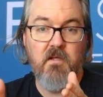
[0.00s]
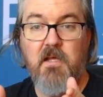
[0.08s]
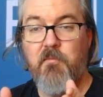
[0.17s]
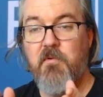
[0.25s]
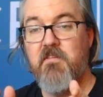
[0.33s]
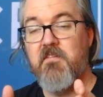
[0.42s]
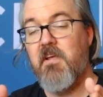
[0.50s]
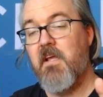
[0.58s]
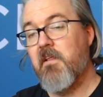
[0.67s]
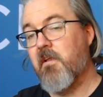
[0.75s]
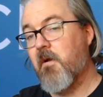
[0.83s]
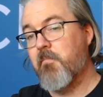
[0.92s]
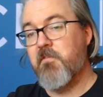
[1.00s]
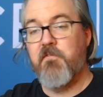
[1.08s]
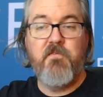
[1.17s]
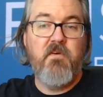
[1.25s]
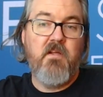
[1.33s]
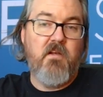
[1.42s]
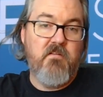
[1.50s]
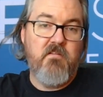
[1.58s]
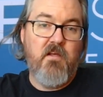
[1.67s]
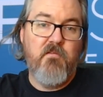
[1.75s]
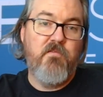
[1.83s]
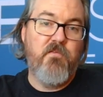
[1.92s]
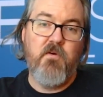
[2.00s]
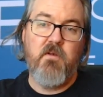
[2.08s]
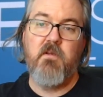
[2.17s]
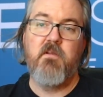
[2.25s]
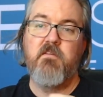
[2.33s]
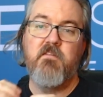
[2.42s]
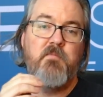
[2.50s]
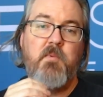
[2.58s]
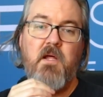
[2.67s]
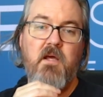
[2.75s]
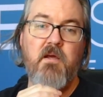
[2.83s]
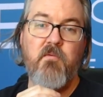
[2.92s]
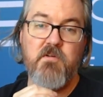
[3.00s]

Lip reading: and we scale it up to fit a 10-foot display,